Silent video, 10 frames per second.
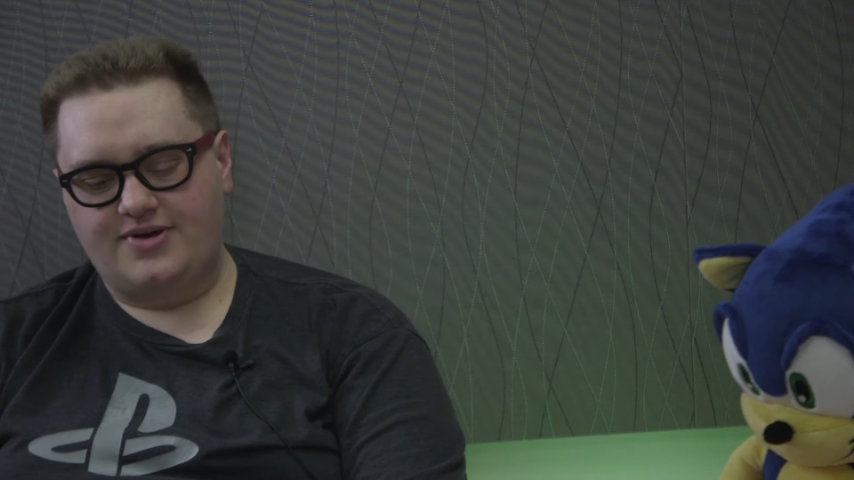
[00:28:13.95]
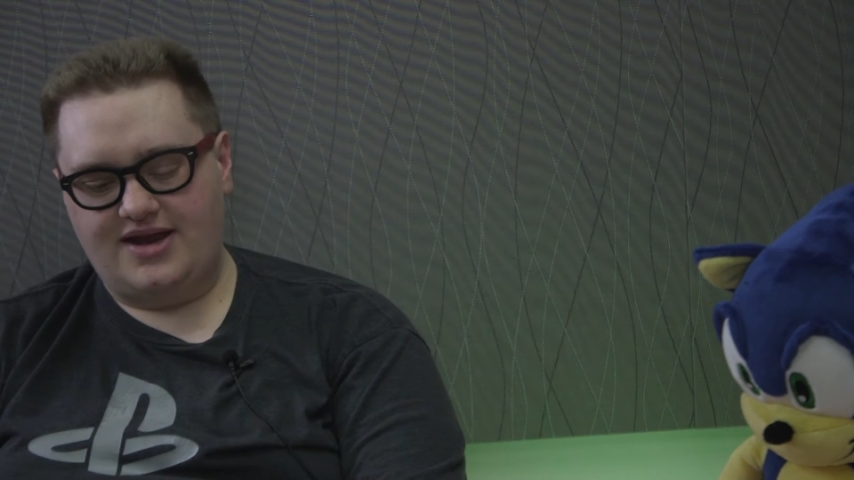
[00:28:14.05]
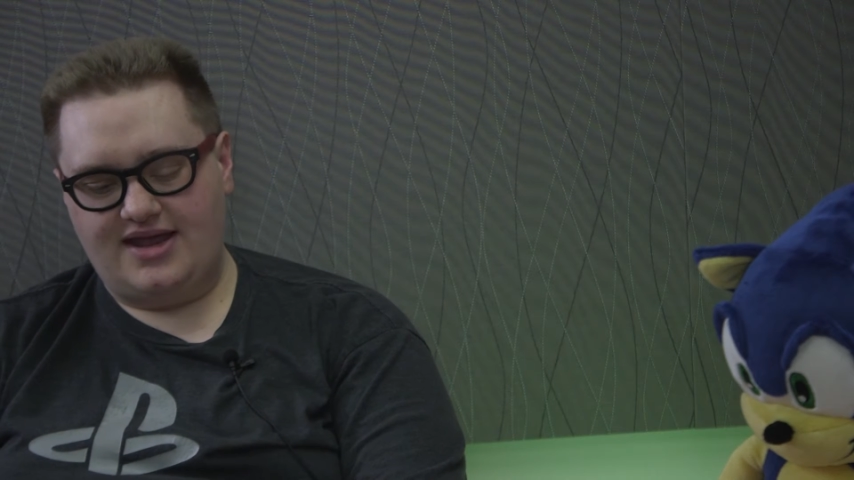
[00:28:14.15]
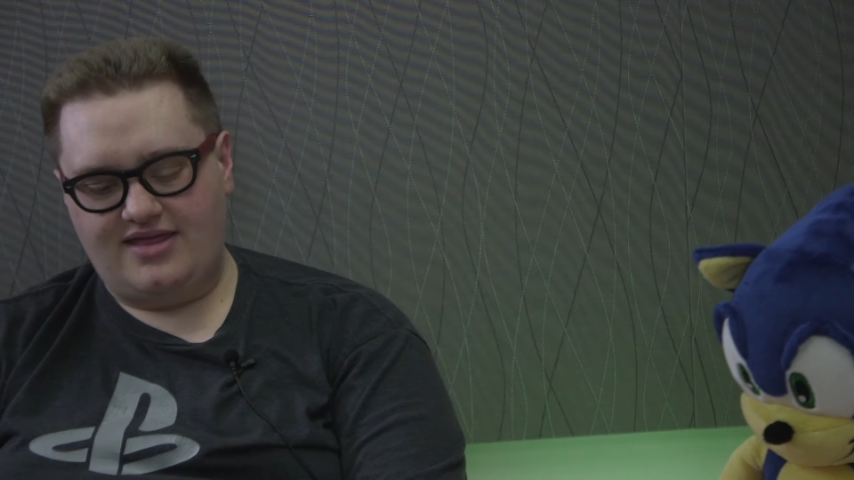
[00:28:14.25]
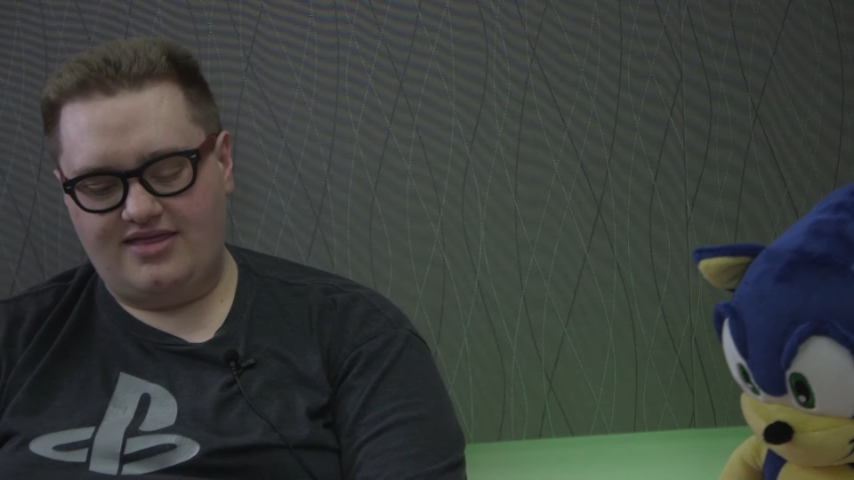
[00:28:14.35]
but
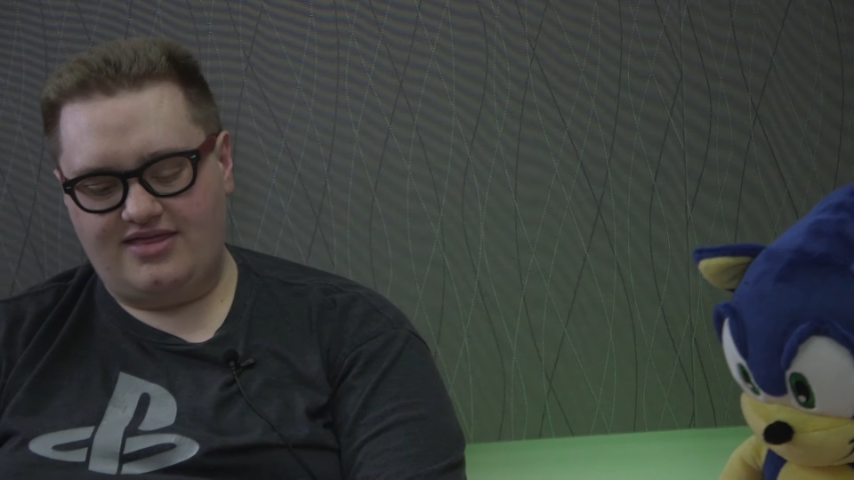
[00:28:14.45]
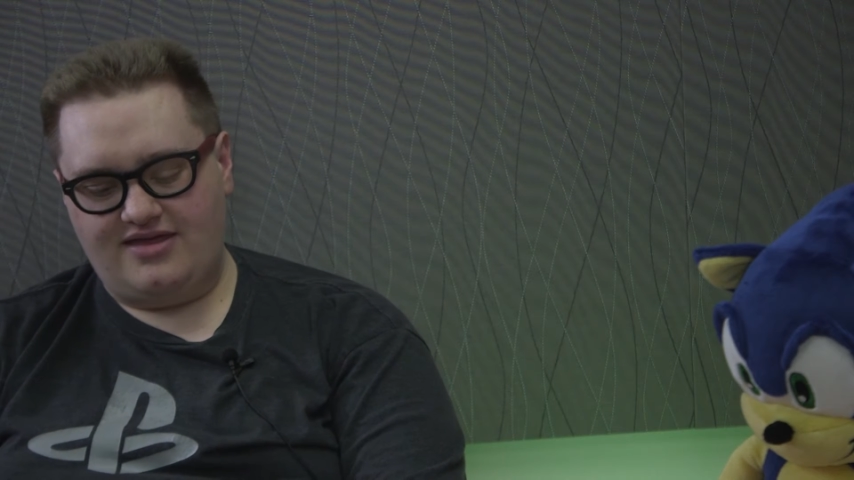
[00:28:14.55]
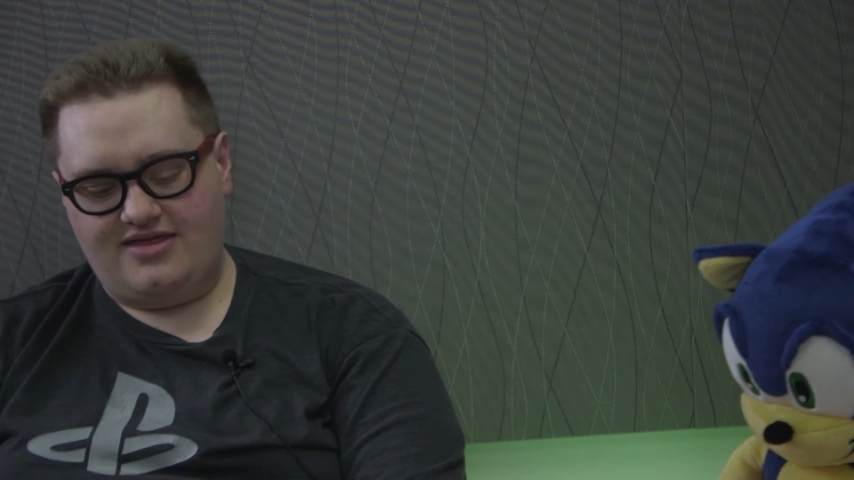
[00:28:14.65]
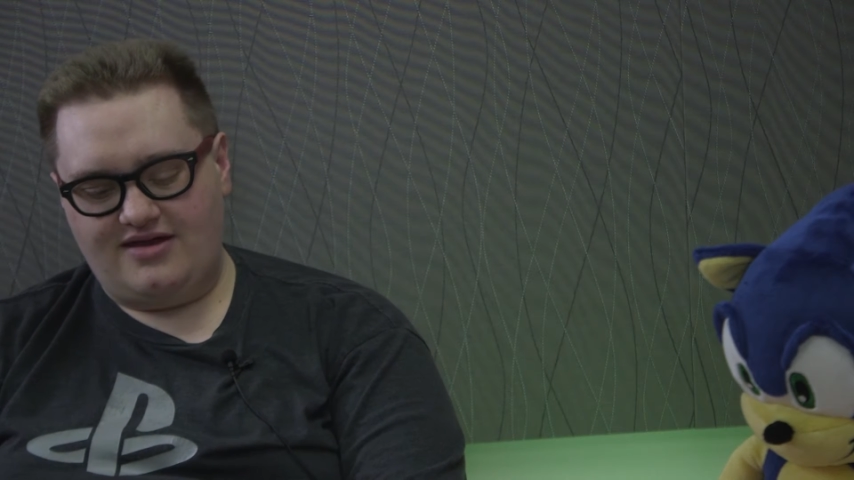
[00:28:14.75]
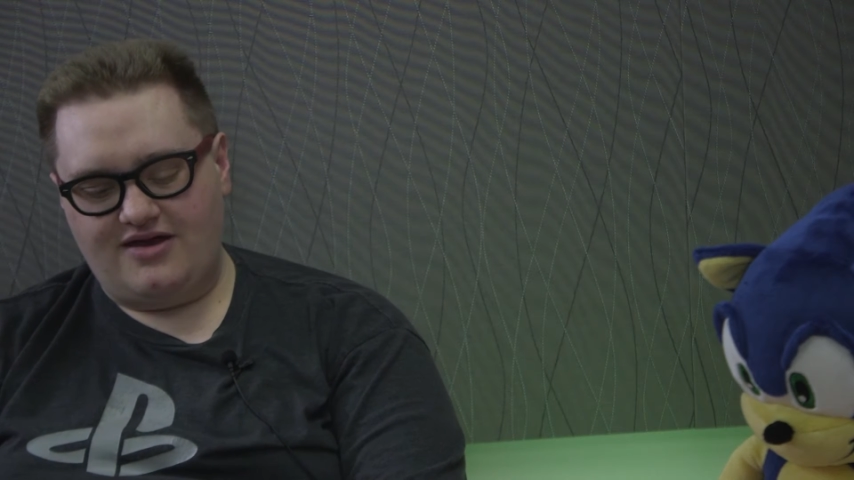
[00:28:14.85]

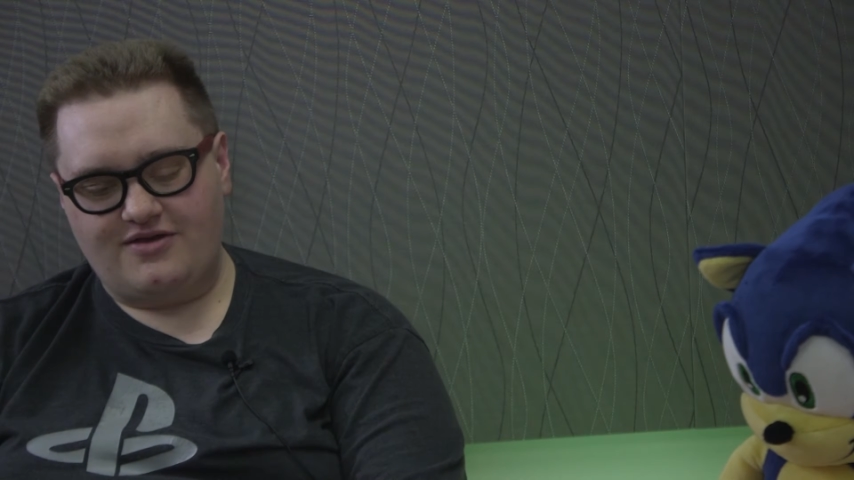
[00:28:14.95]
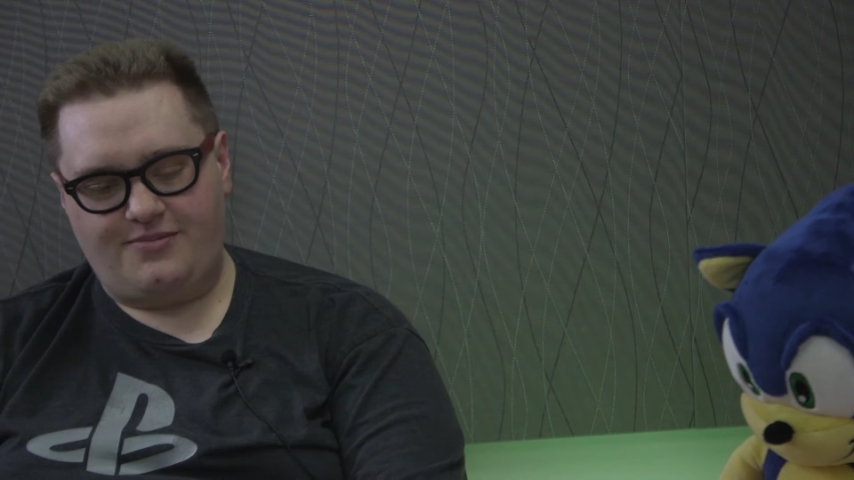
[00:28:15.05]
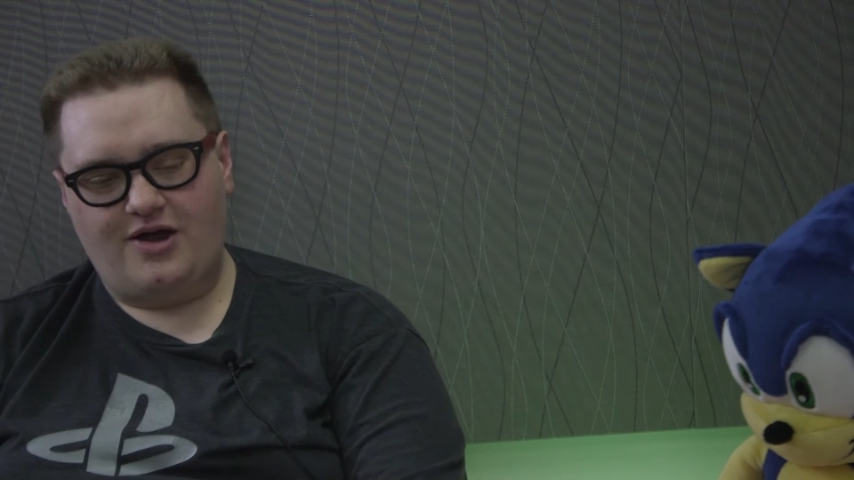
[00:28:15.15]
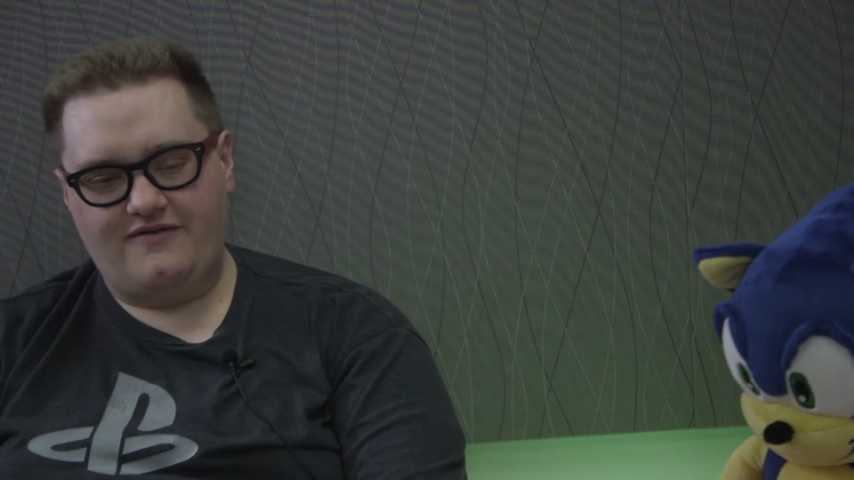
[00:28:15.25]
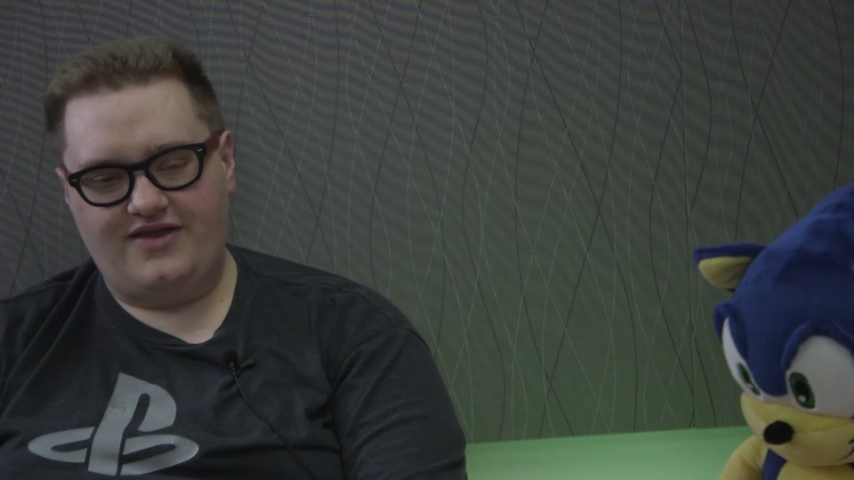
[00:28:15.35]
the other
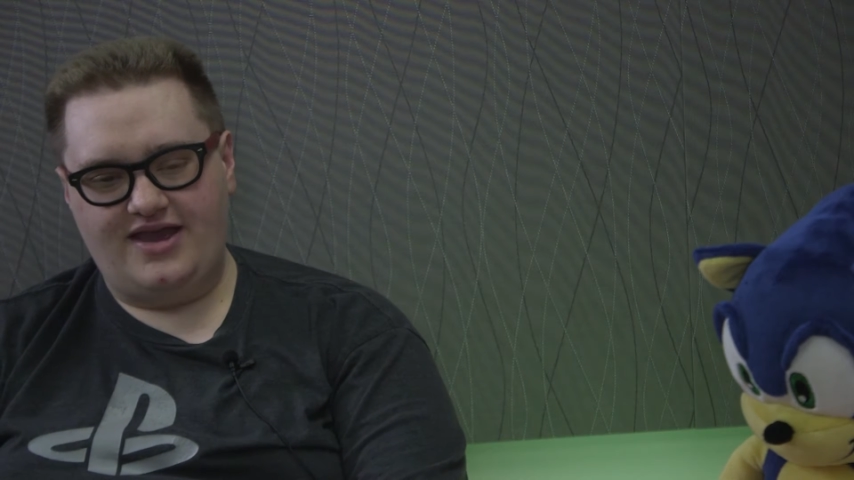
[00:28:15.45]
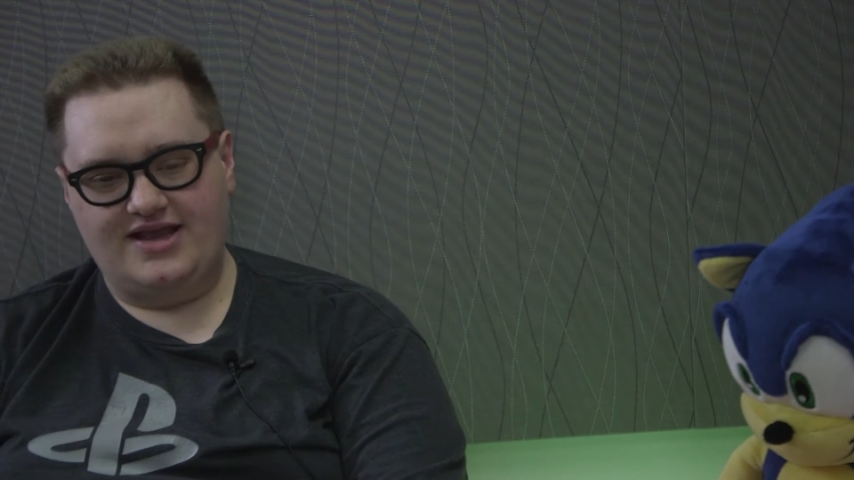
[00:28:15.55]
part of it